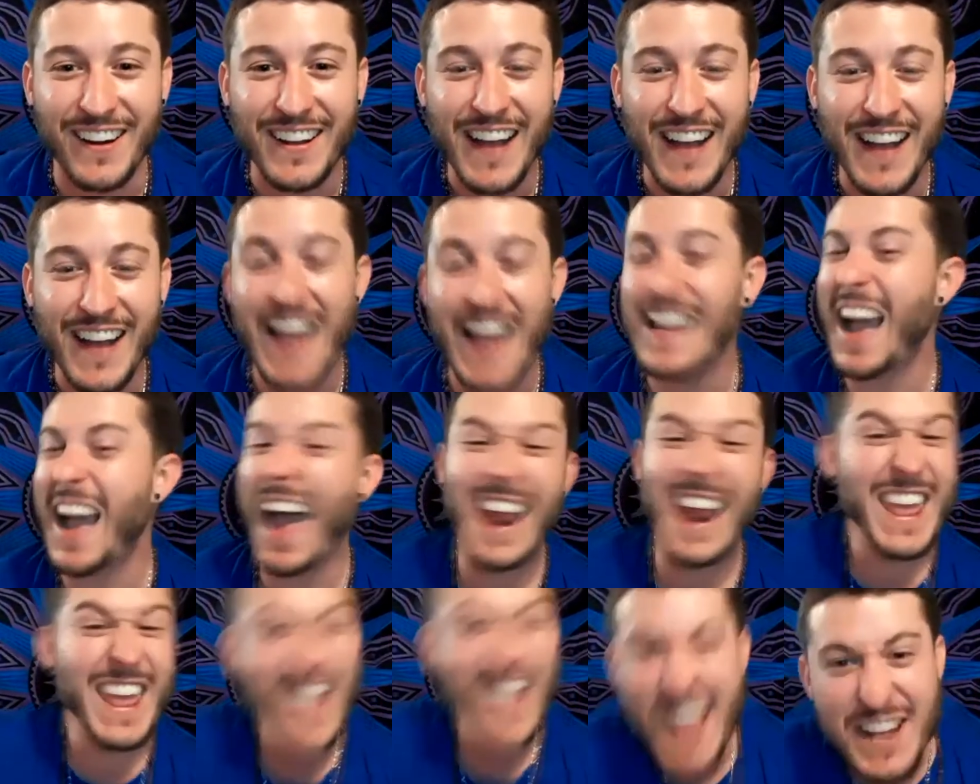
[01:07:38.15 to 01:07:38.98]
I got to
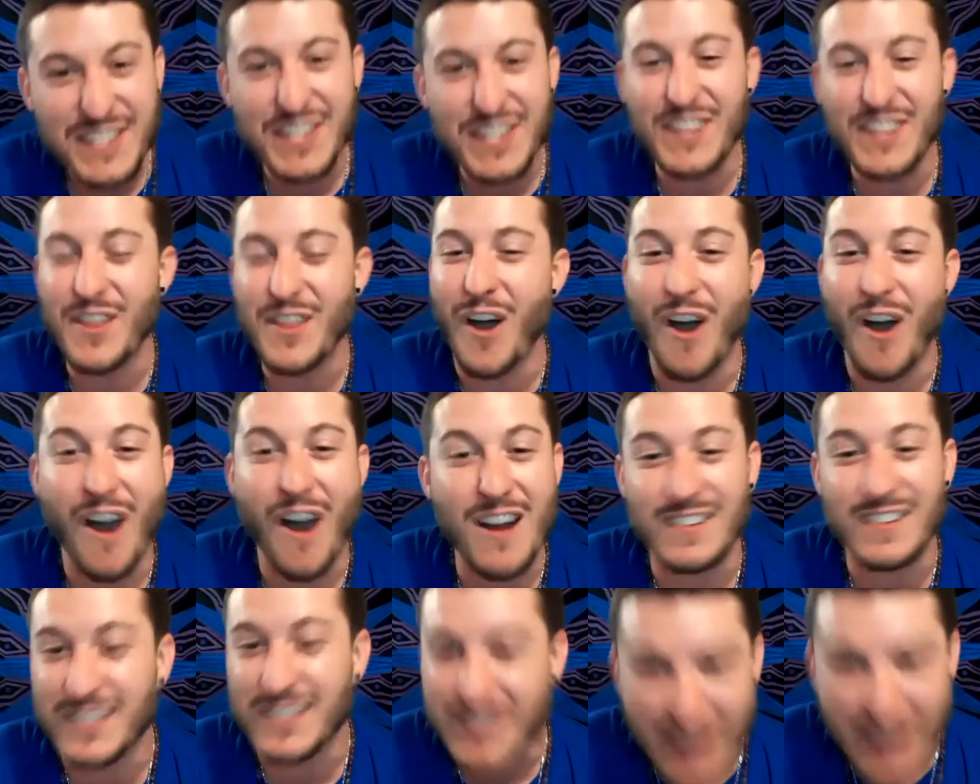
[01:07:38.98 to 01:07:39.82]
hit you in the heart
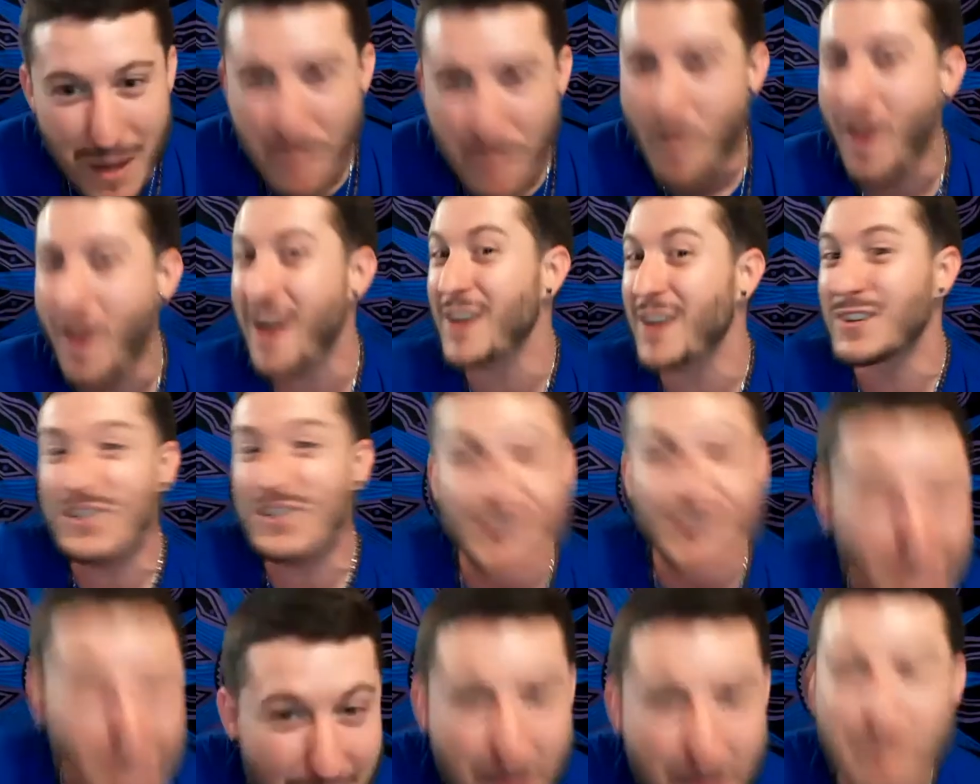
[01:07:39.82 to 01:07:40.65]
somewhere,
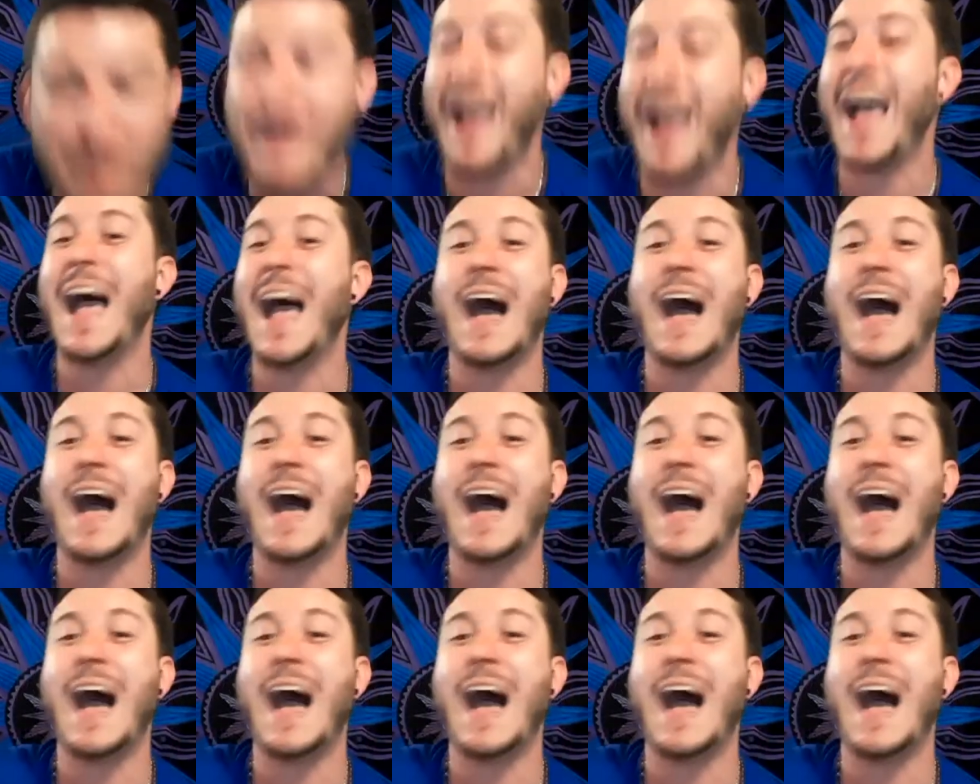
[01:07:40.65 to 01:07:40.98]
somehow,